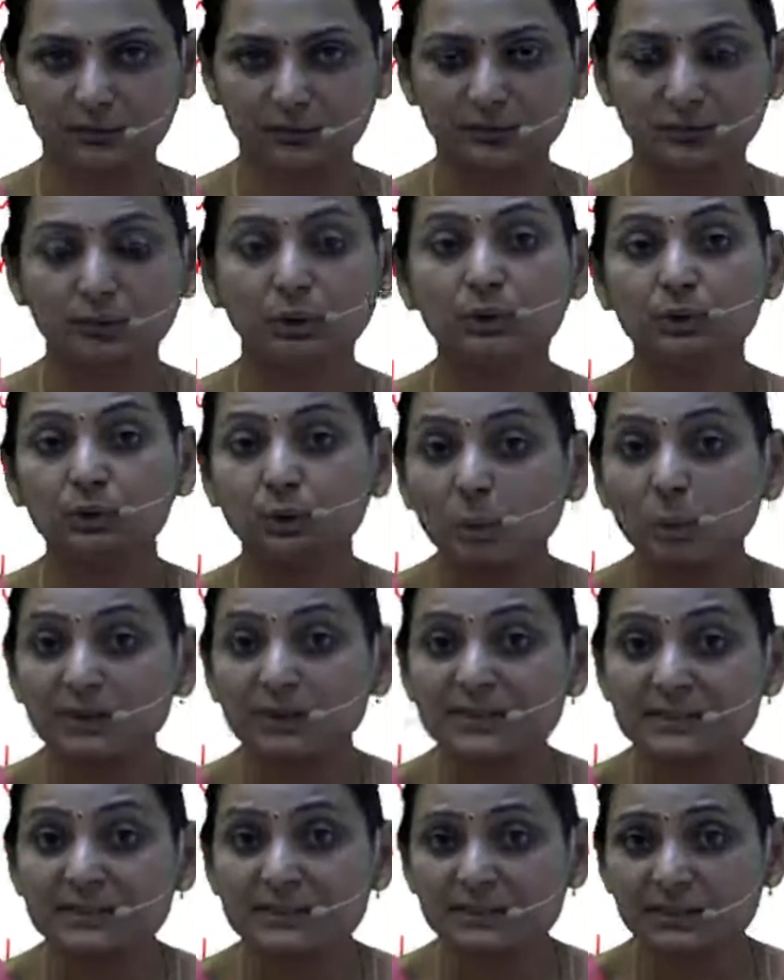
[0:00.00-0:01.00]
The
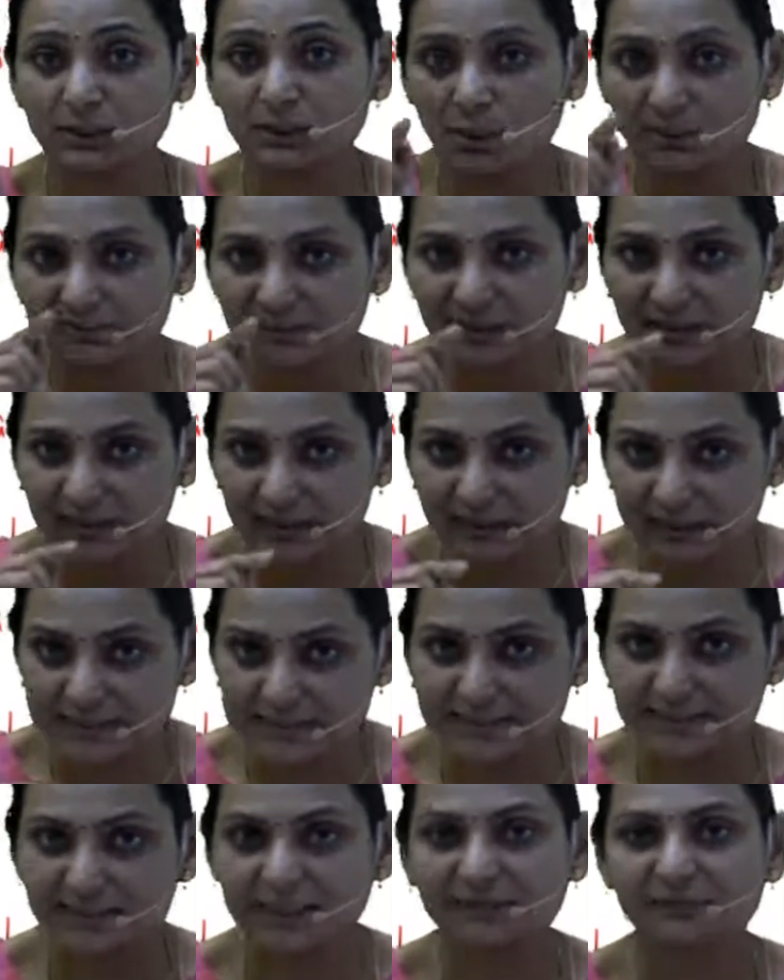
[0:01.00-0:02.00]
tonicity of the
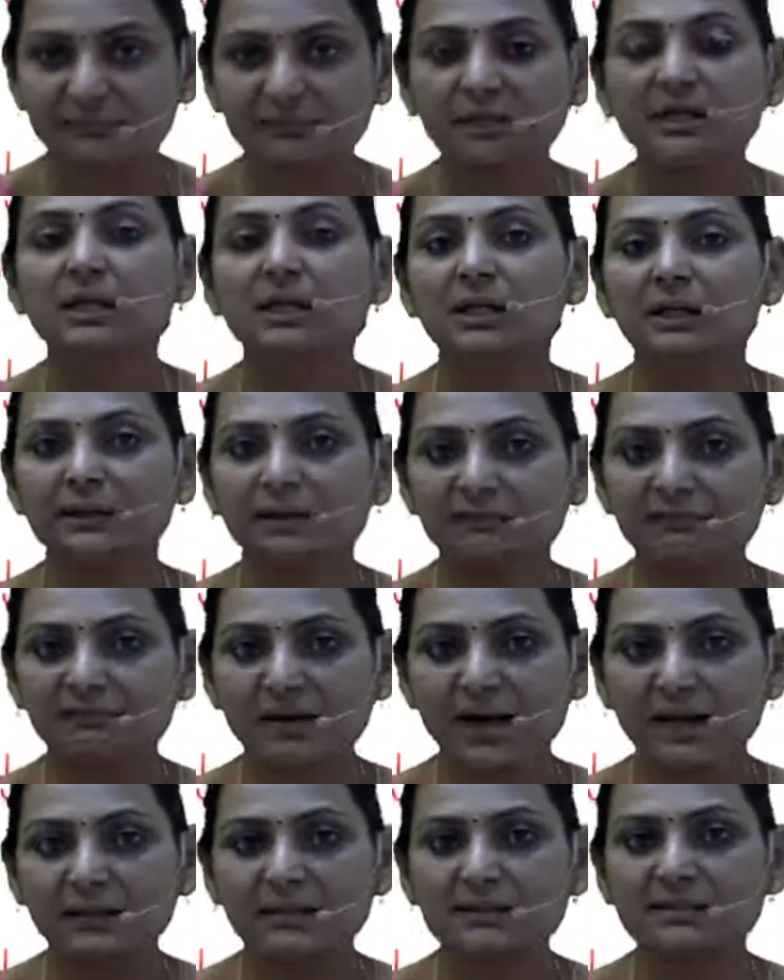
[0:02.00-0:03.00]
ECF
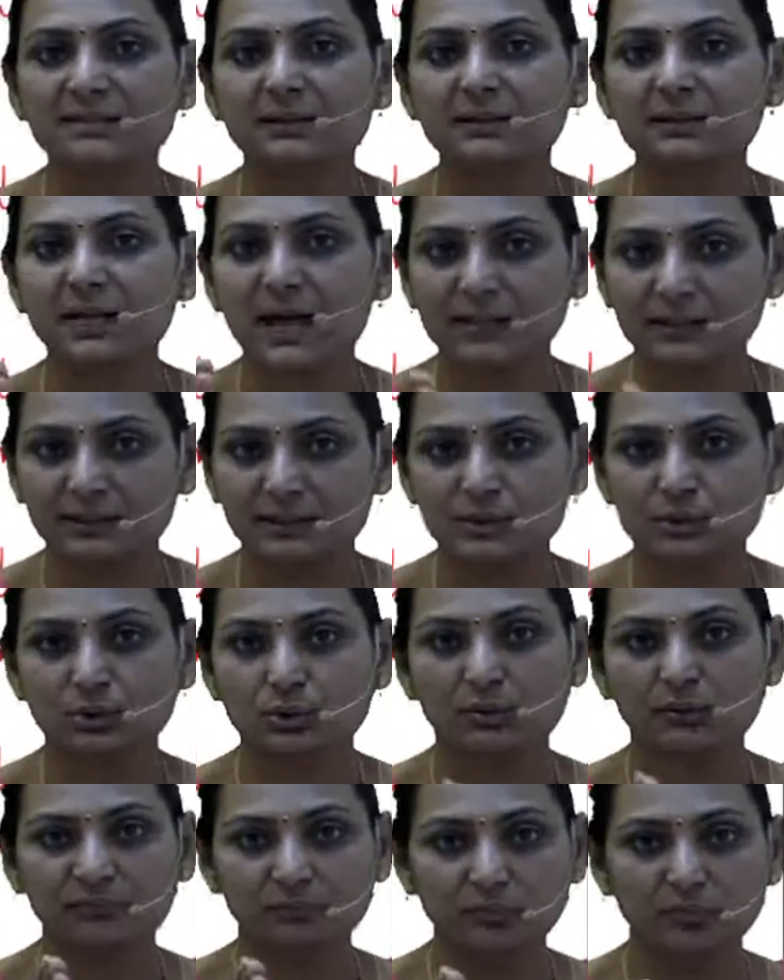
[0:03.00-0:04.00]
defines the direction
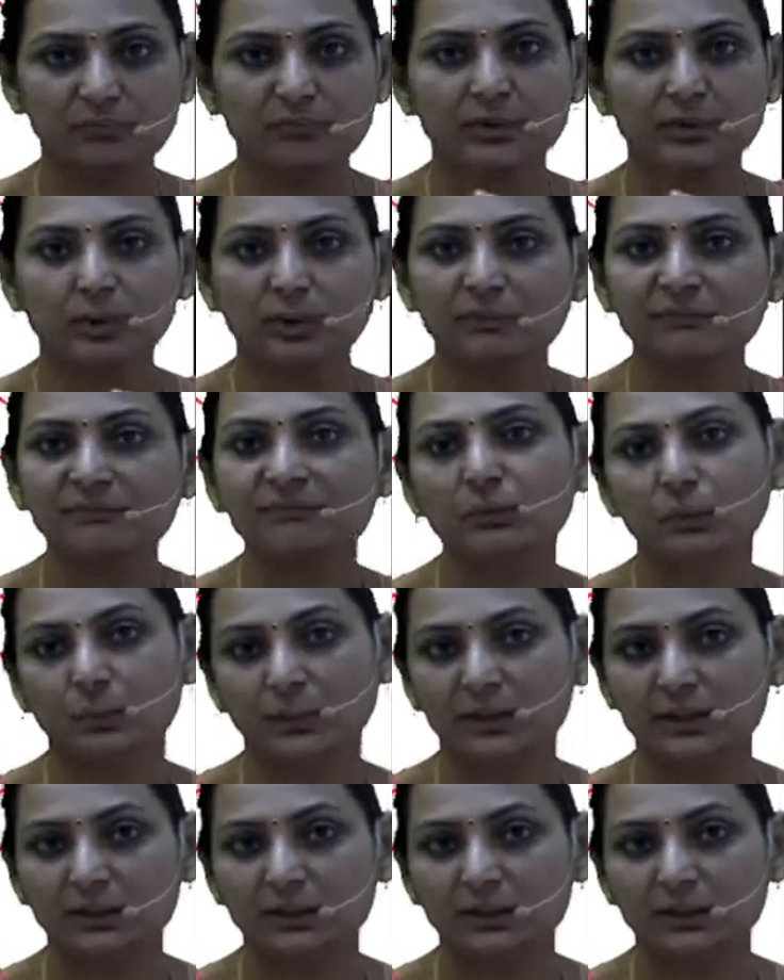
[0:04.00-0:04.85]
of movement of fluid.